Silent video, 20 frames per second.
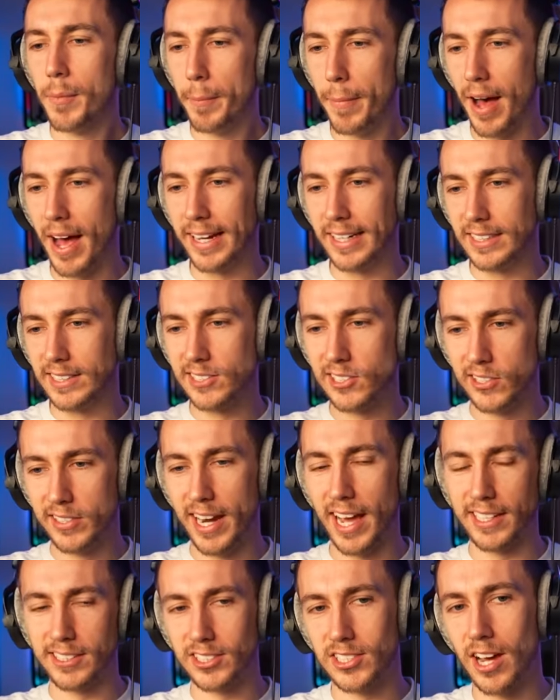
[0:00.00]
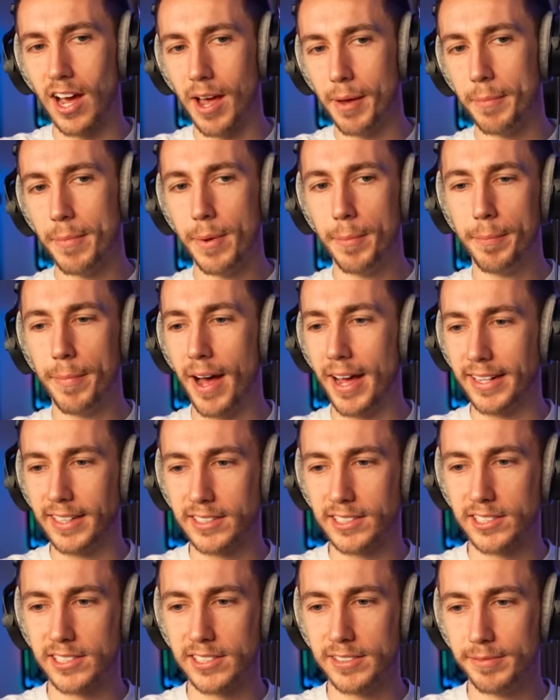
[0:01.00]
Mics. Next time,
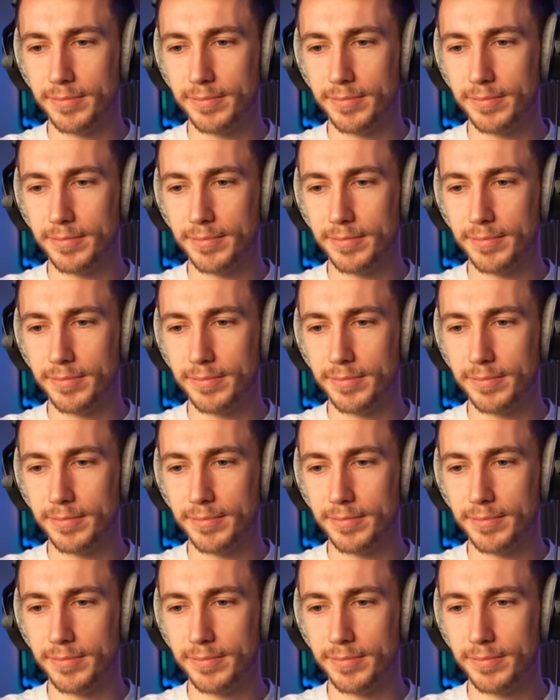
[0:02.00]
mics.